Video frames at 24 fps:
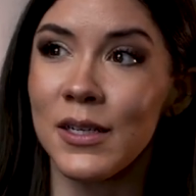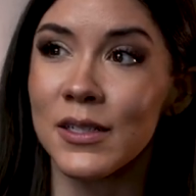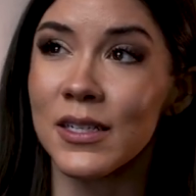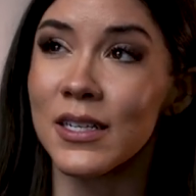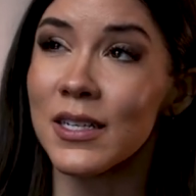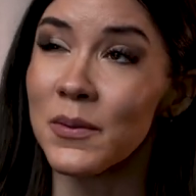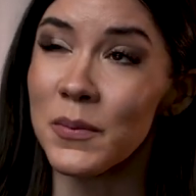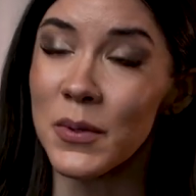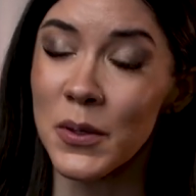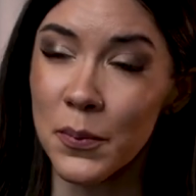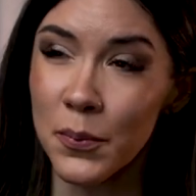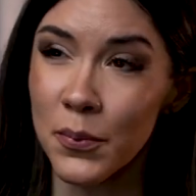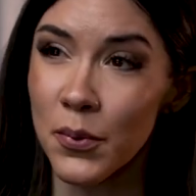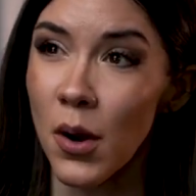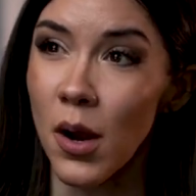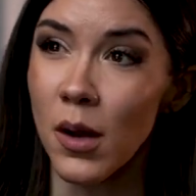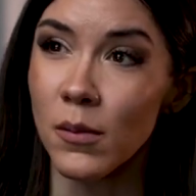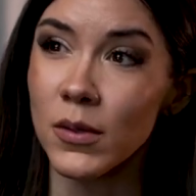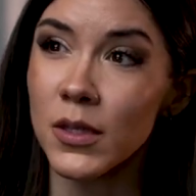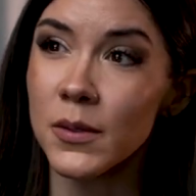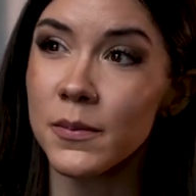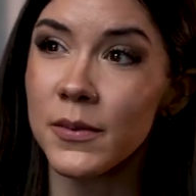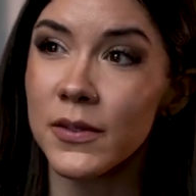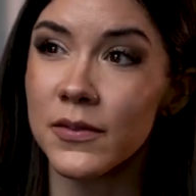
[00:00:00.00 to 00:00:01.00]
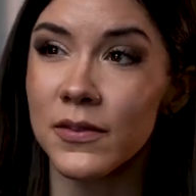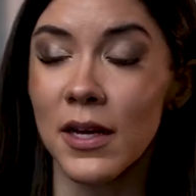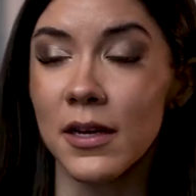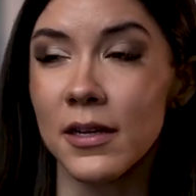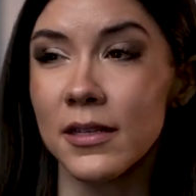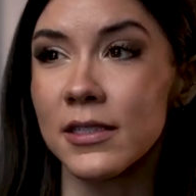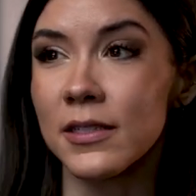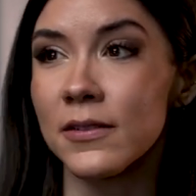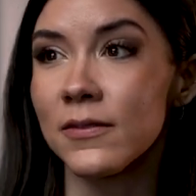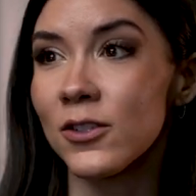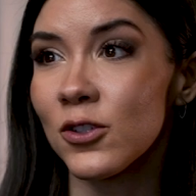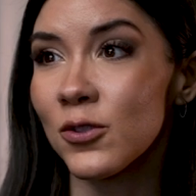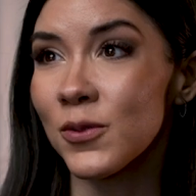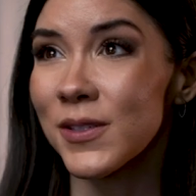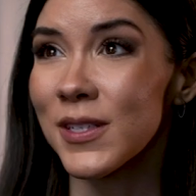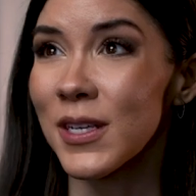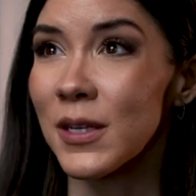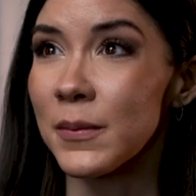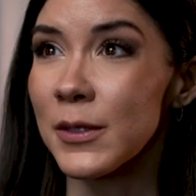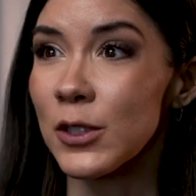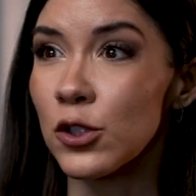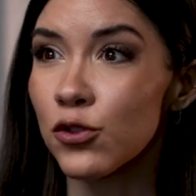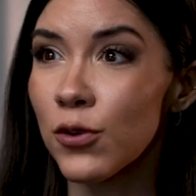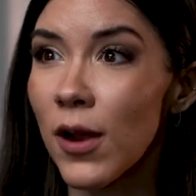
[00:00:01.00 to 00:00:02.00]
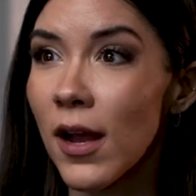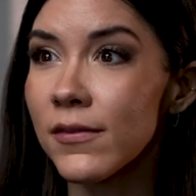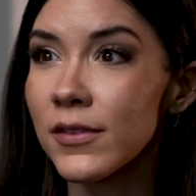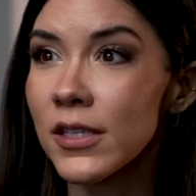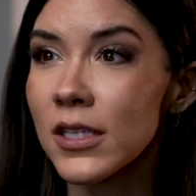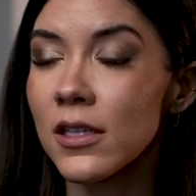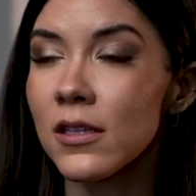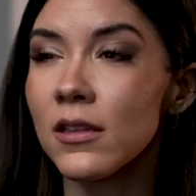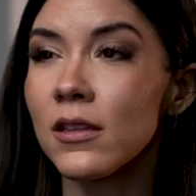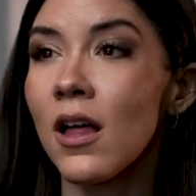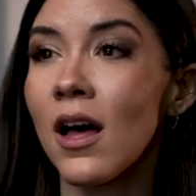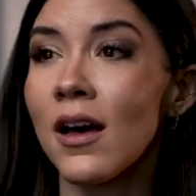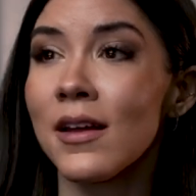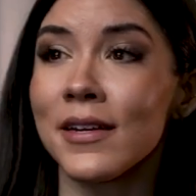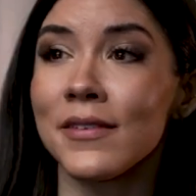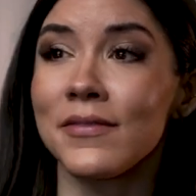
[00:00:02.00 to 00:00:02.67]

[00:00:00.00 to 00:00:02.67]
going to be a problem, if that individual is going to be traveling a lot,